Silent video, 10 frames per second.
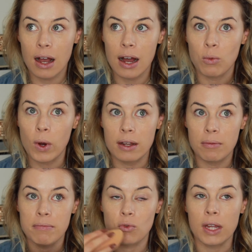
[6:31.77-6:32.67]
I want
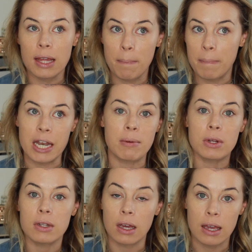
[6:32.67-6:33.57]
a really
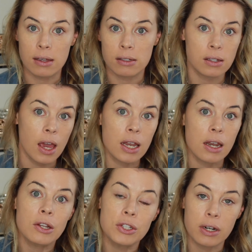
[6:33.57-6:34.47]
minimal looking
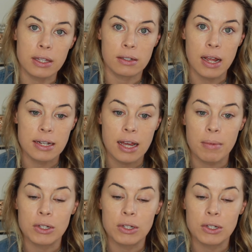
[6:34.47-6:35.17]
skin during the daytime.